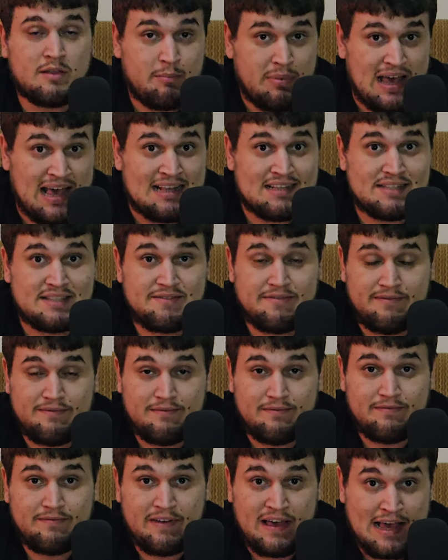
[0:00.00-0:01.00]
The band's
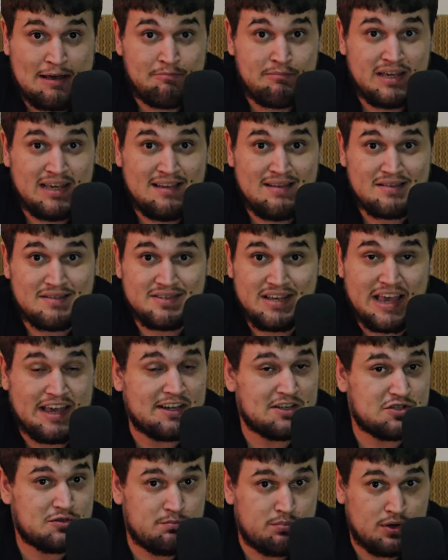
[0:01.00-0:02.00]
fanbase
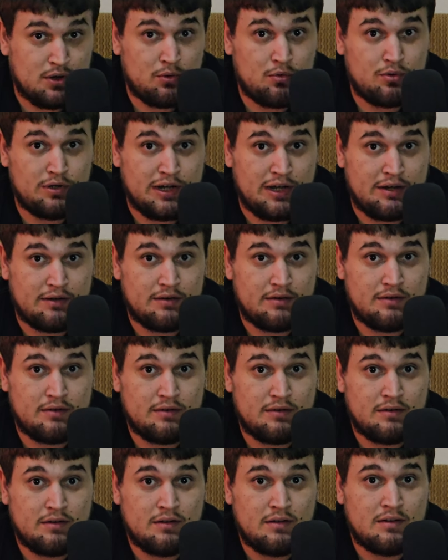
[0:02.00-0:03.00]
exploded,
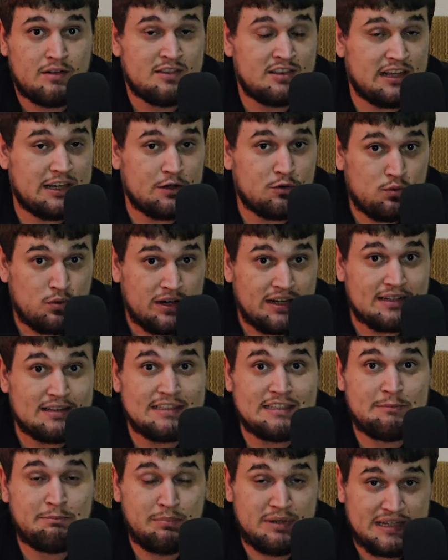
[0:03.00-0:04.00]
they
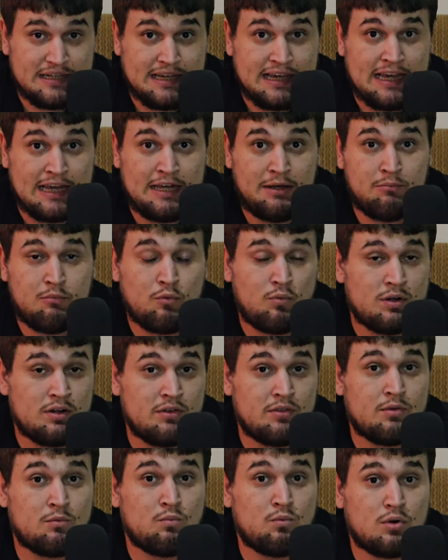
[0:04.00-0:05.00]
quickly became one
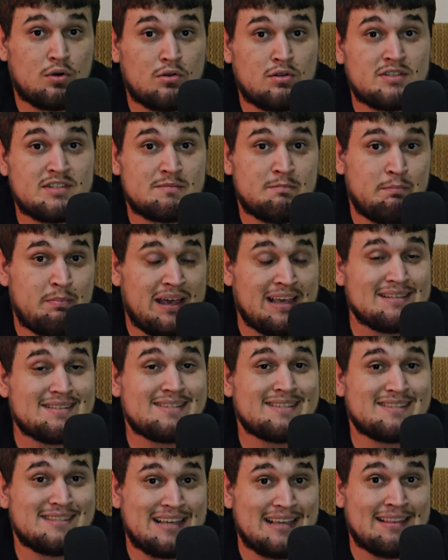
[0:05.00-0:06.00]
of the world's
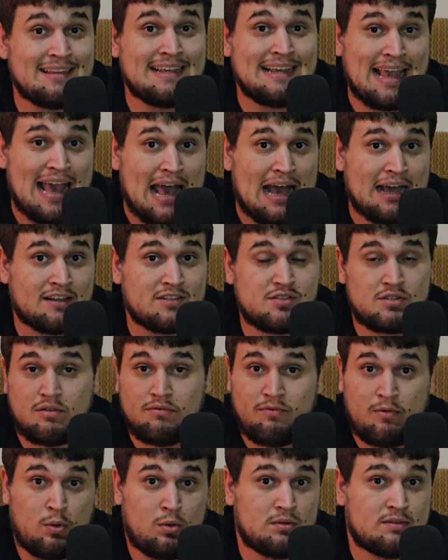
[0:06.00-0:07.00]
best selling acts
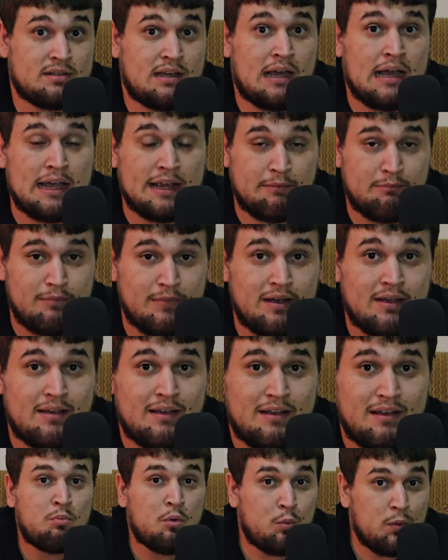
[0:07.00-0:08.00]
of all time.
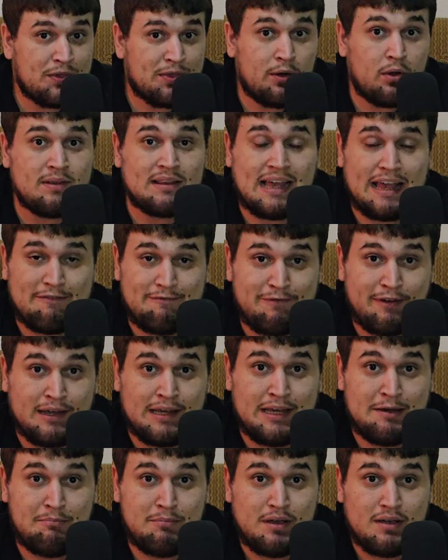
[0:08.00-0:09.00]
But with all that
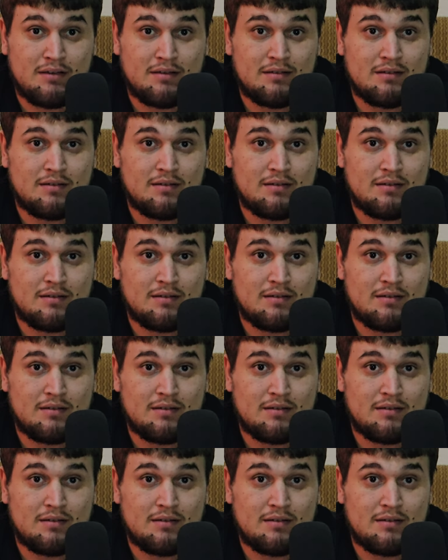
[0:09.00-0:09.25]
fame